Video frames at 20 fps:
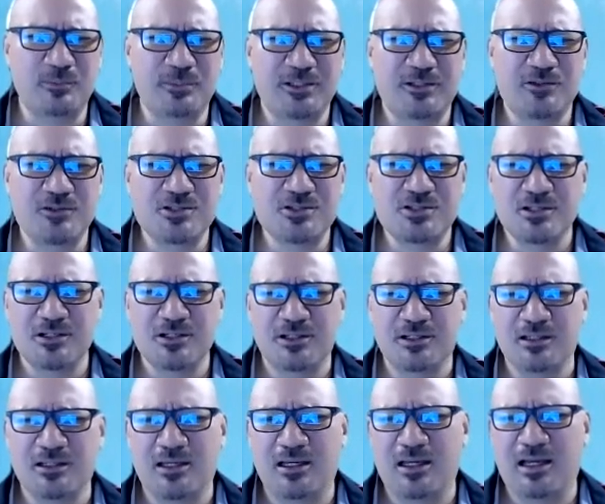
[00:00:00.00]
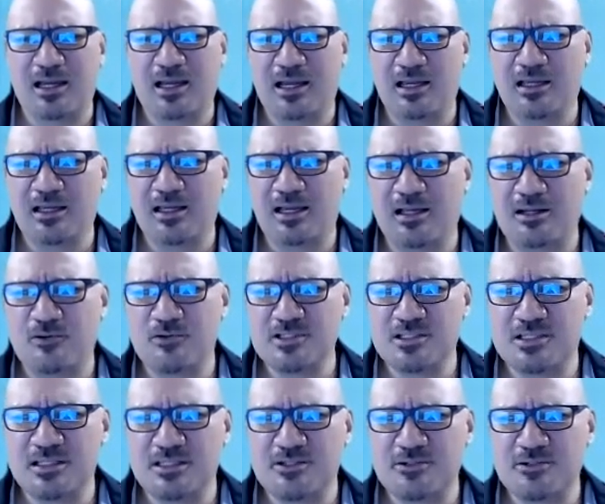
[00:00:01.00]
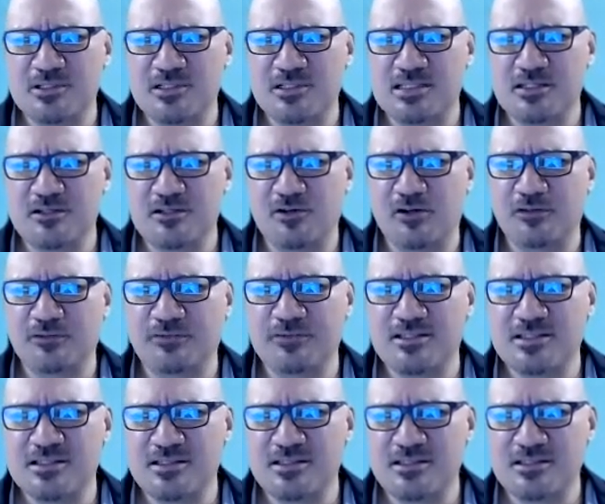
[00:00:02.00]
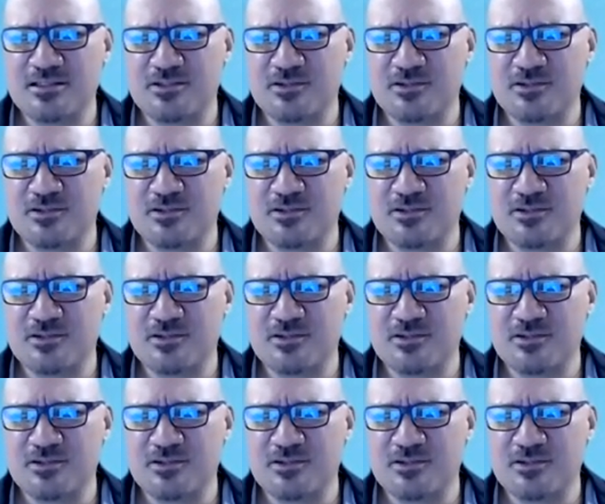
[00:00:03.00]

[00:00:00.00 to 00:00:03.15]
because a constituency office is